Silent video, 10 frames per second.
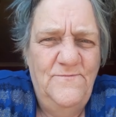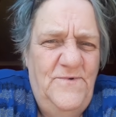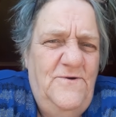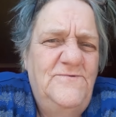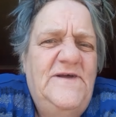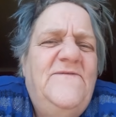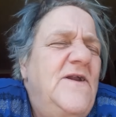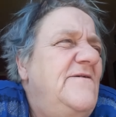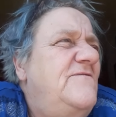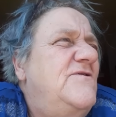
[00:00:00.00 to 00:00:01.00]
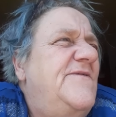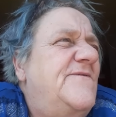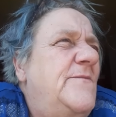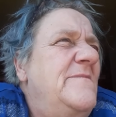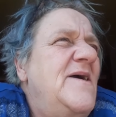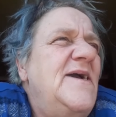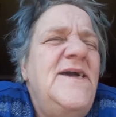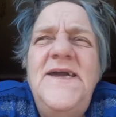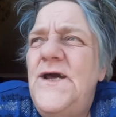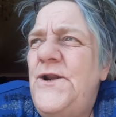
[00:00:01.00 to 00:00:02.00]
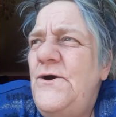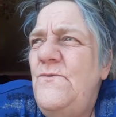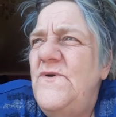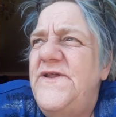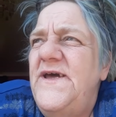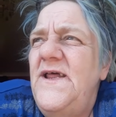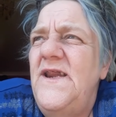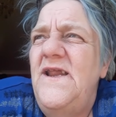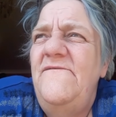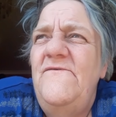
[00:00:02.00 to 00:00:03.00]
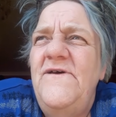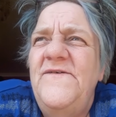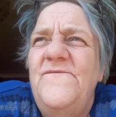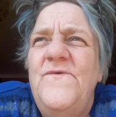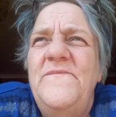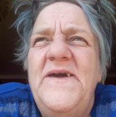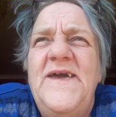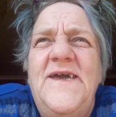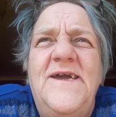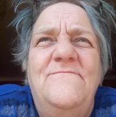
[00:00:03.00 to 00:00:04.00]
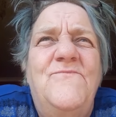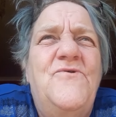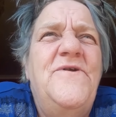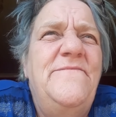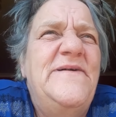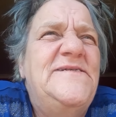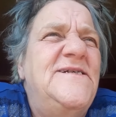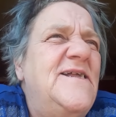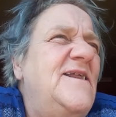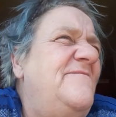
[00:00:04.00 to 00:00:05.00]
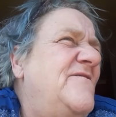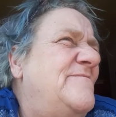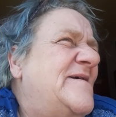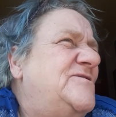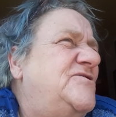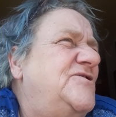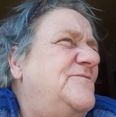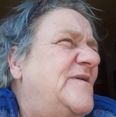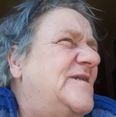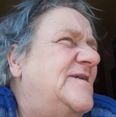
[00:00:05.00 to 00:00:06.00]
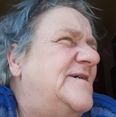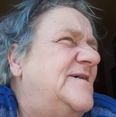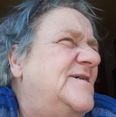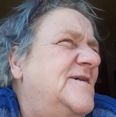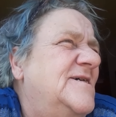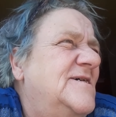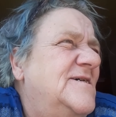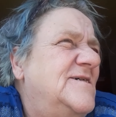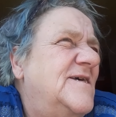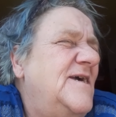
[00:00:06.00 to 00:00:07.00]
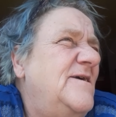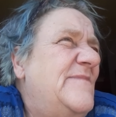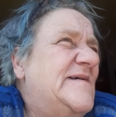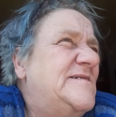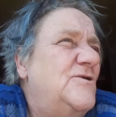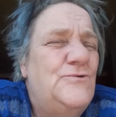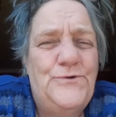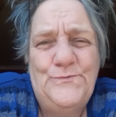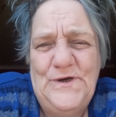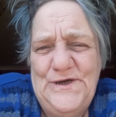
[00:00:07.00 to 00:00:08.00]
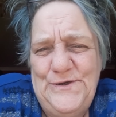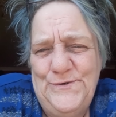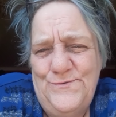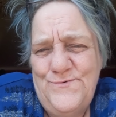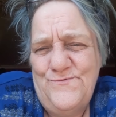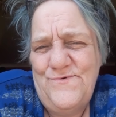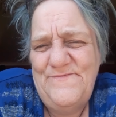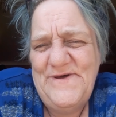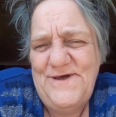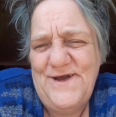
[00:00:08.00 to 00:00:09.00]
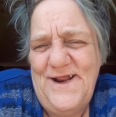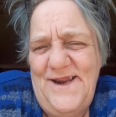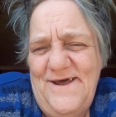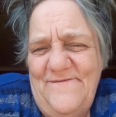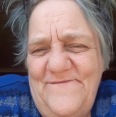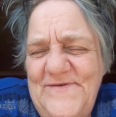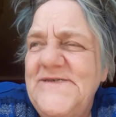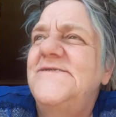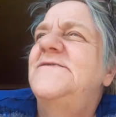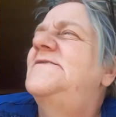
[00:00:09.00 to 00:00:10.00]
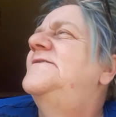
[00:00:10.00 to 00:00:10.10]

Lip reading: No deliveries for me. No deliveries for me. Morning, Mr. Delivery Man. Shut your window. Get your mask on. Wear your rubber gloves.